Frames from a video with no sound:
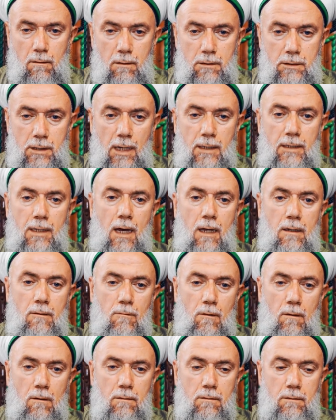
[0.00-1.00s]
shaitan
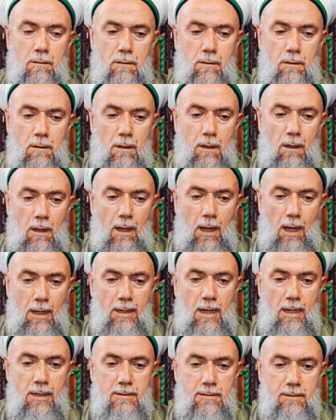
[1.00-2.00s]
world,
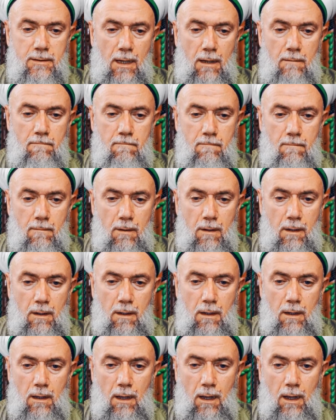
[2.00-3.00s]
against them,
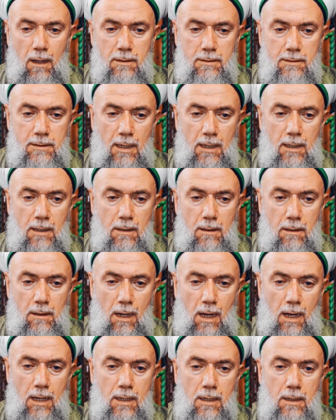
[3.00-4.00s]
and saying
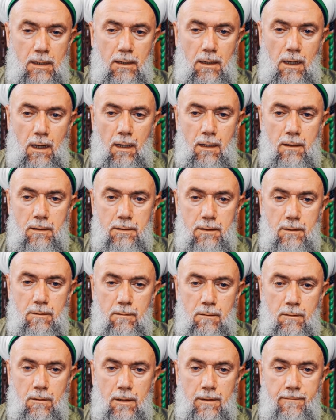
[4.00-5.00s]
lying
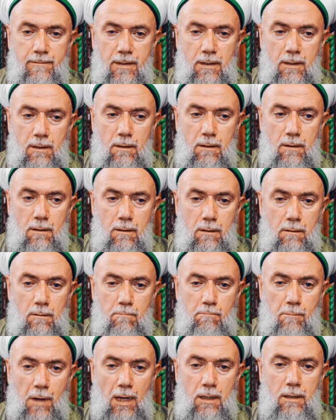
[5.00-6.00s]
and giving
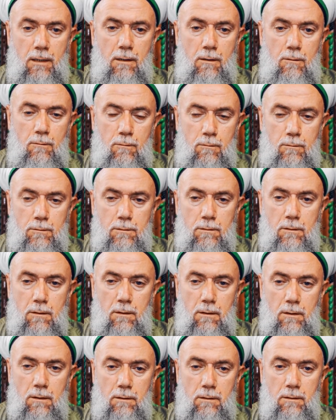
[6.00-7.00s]
bad news,
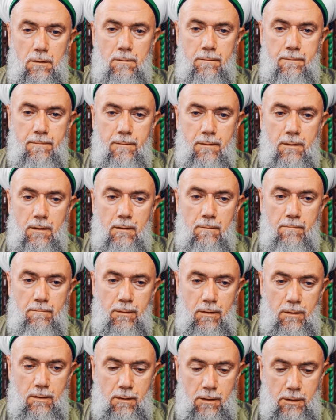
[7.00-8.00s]

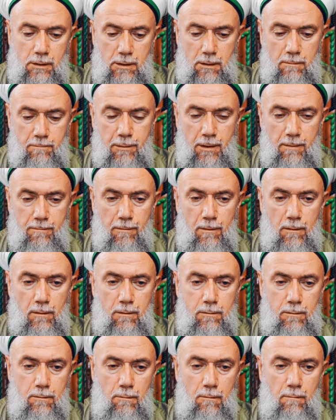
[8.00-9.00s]
teaching
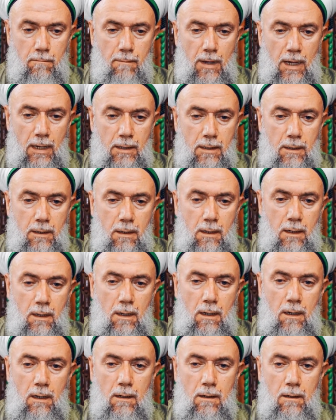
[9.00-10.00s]
people to make
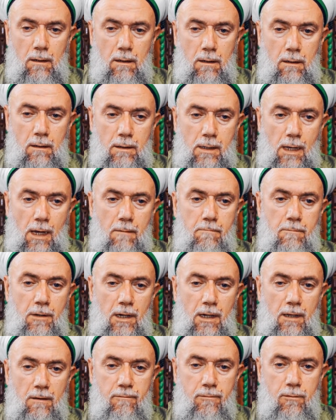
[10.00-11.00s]
their
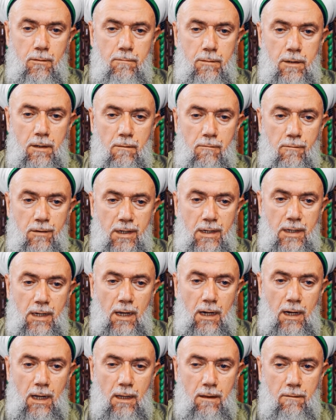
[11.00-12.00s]
belief to be
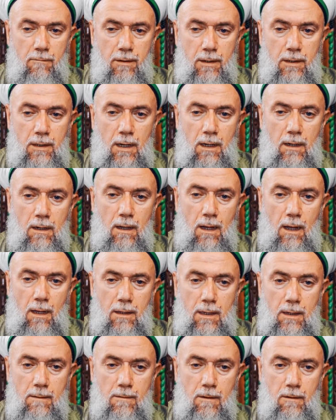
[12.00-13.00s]
weaker and weaker,
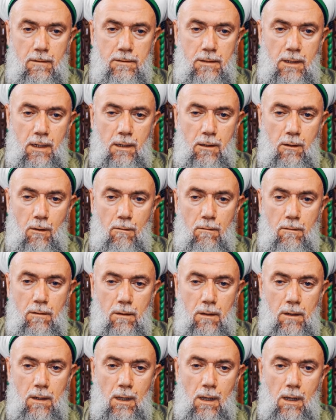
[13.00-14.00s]
and because they
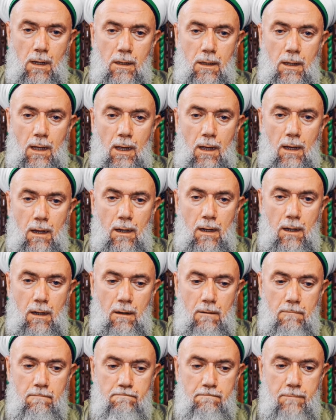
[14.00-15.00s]
know the
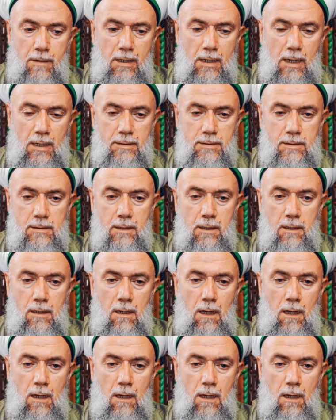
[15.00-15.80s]
biggest